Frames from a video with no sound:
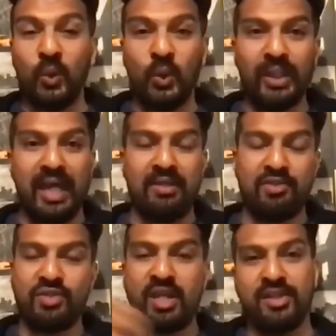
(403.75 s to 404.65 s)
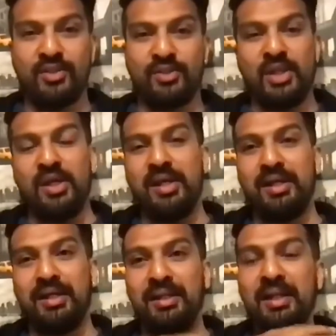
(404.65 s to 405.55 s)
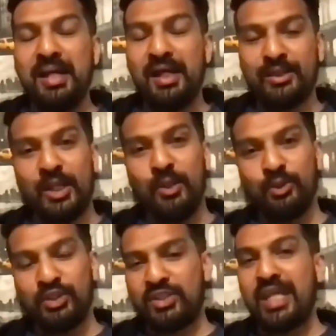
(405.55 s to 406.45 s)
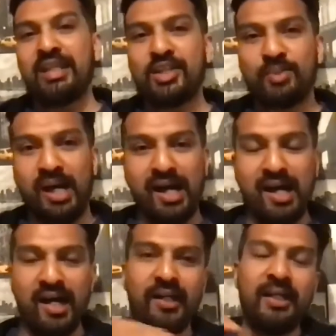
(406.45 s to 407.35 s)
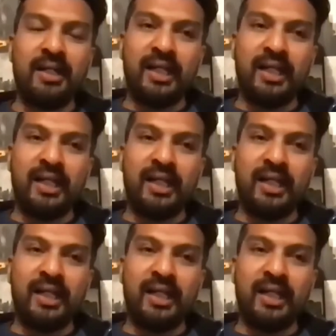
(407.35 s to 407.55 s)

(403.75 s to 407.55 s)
all and send a cold stake into our heart.